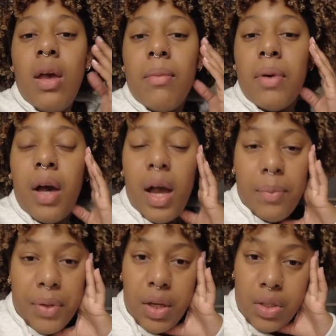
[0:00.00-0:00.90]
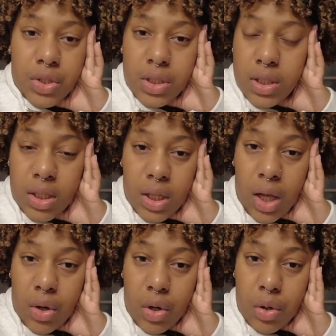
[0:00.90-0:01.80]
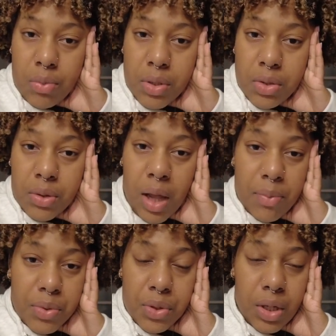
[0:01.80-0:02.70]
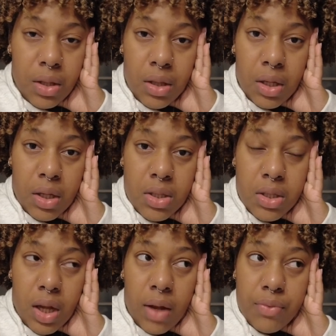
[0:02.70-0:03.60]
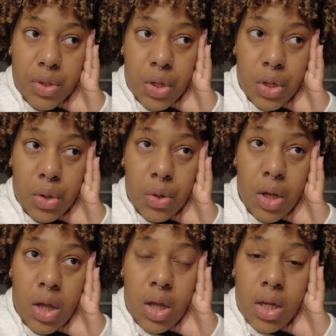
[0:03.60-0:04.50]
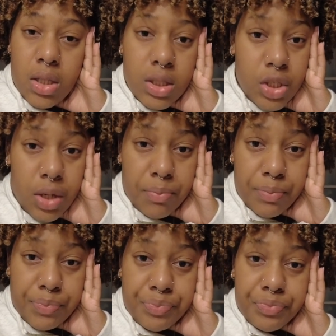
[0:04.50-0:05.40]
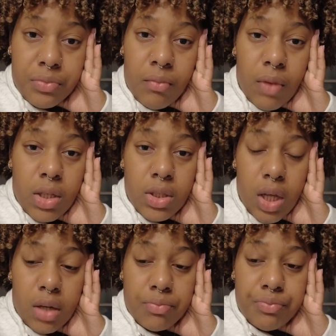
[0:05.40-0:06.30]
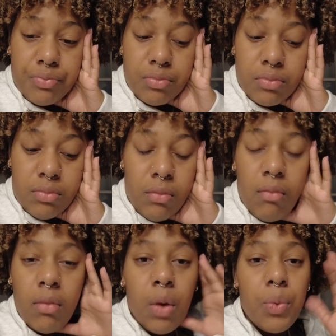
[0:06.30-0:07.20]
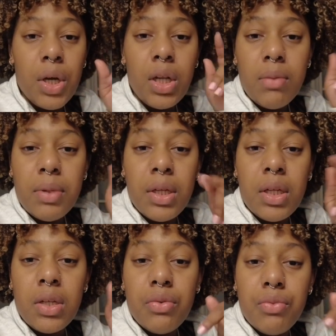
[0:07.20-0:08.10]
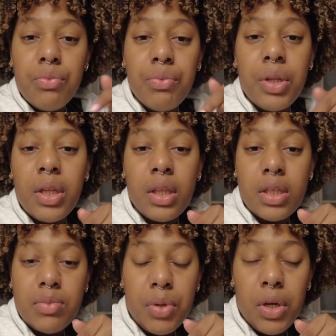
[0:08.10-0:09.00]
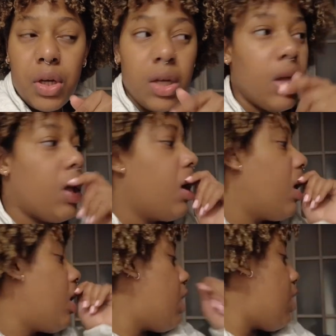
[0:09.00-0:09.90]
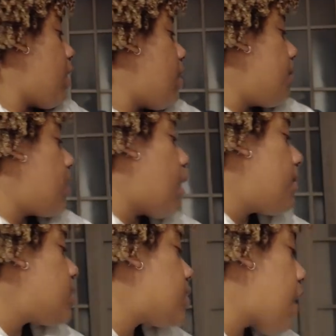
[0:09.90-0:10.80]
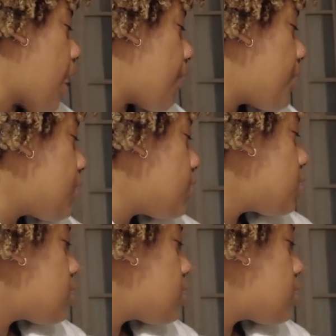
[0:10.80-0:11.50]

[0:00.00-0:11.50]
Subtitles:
but I plan on just sitting at home and doing absolutely nothing until I have to go to the gym. So we're gonna be reading this book. Not much has happened.